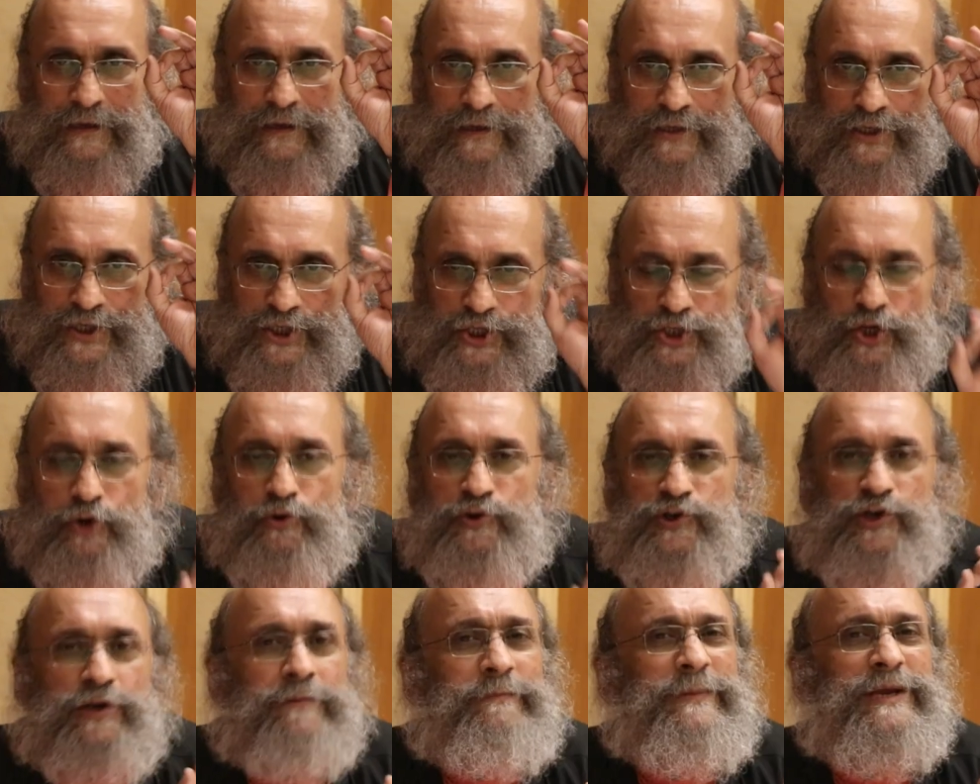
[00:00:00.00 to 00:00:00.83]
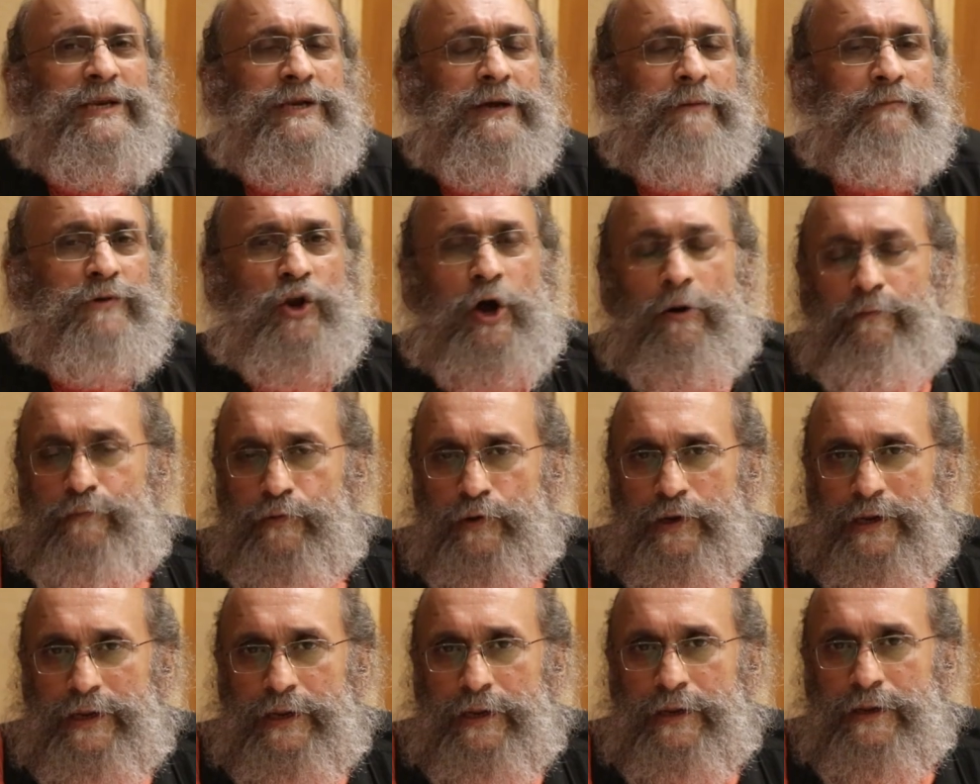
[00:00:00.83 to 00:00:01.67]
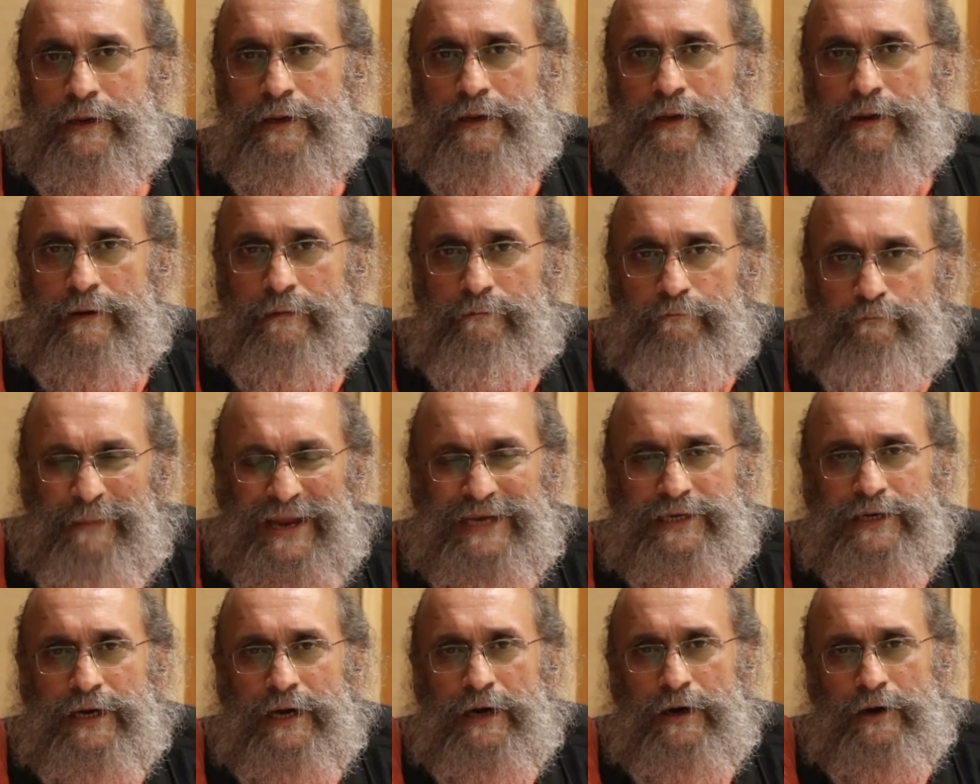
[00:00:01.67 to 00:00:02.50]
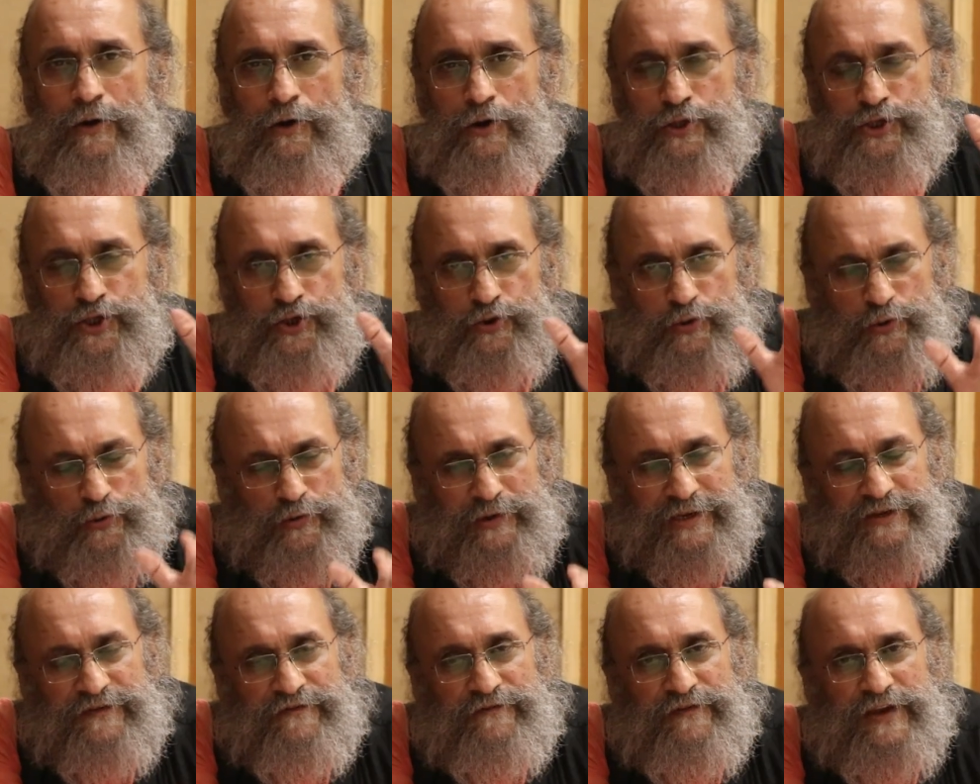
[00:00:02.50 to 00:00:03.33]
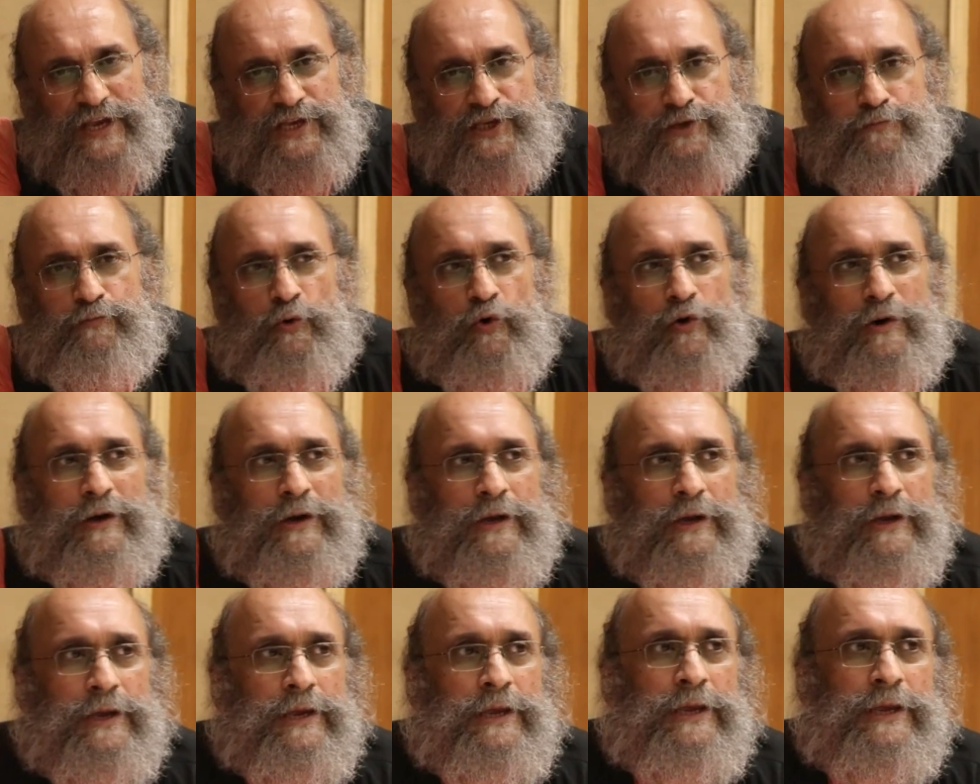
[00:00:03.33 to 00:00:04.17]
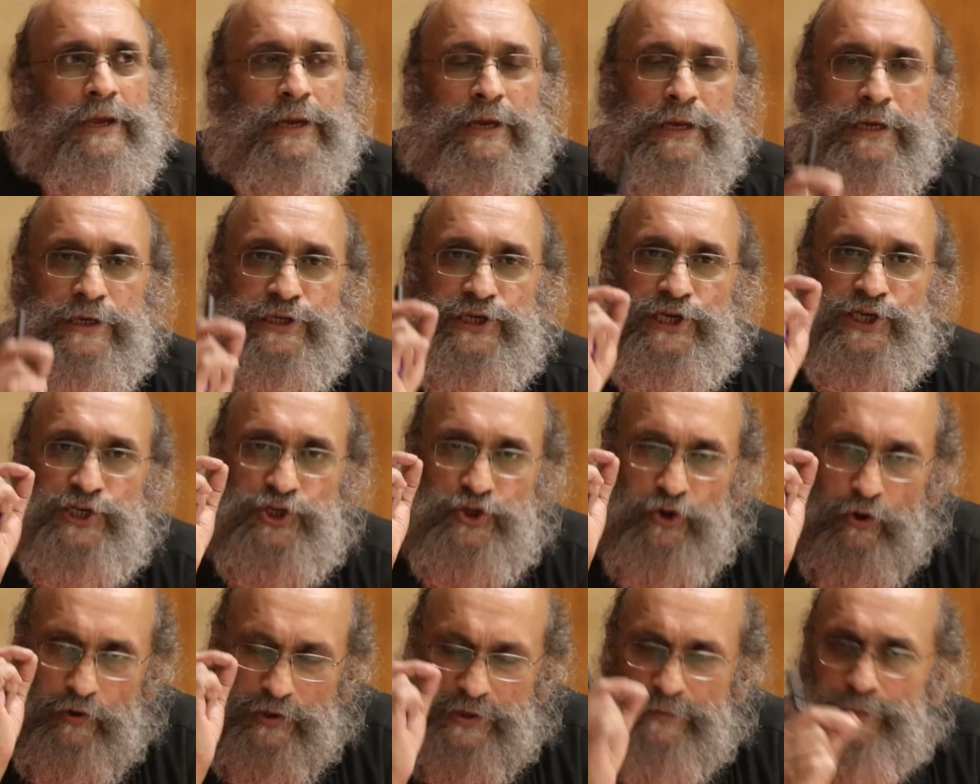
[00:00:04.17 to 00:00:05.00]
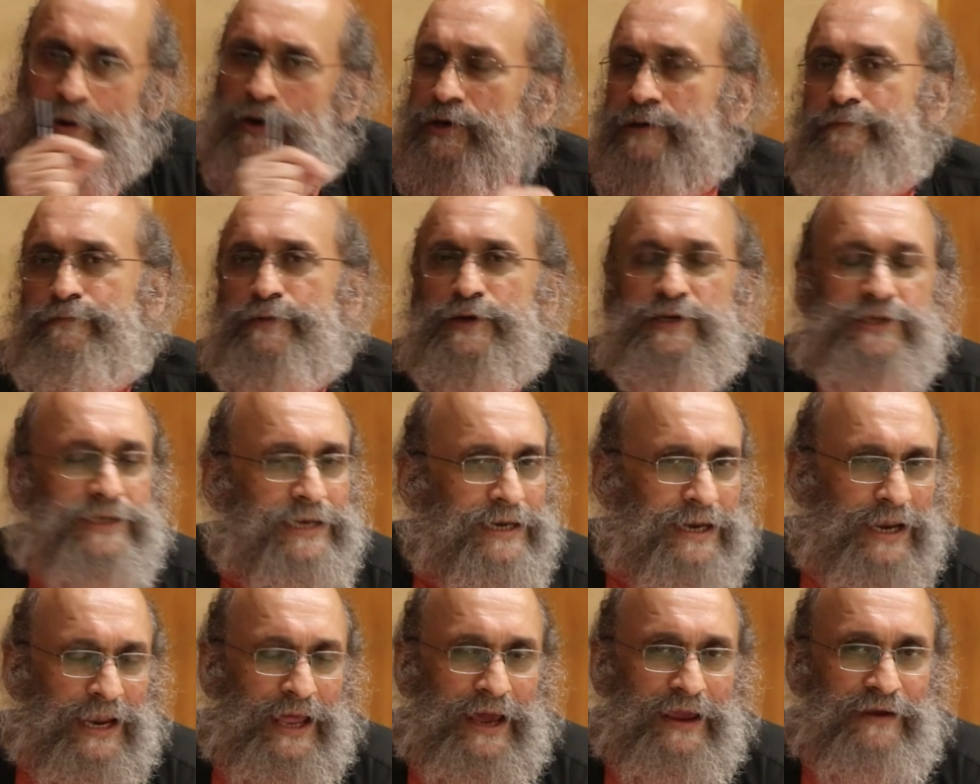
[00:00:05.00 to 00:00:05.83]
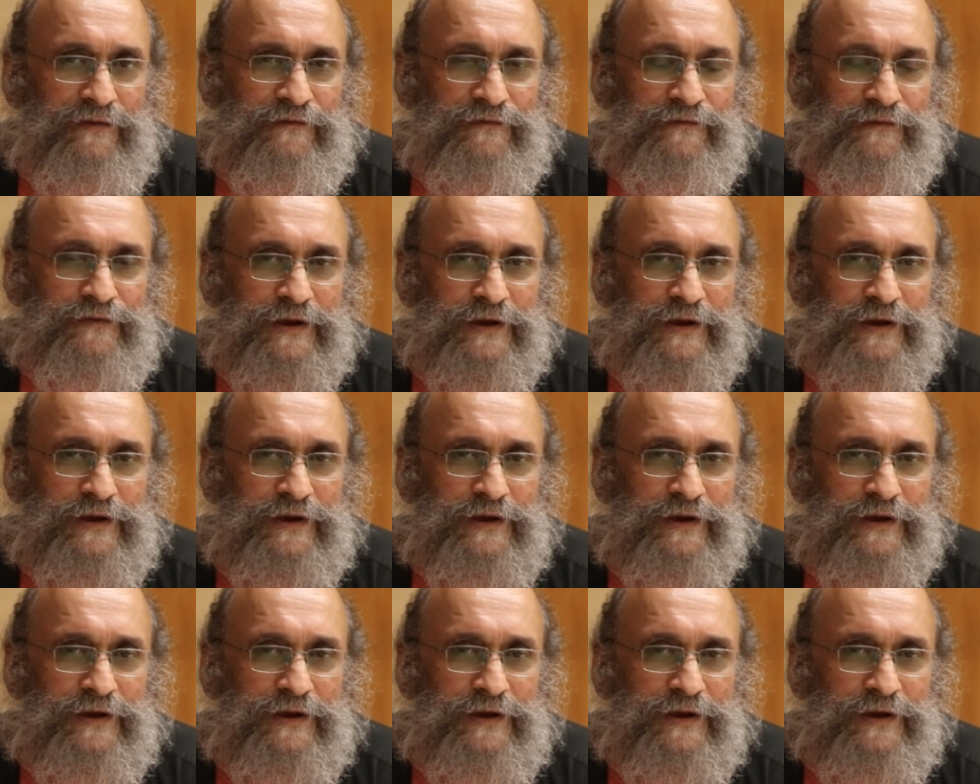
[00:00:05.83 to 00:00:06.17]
social media monopoly, Meta, also known as Facebook. She's talked about her personal life.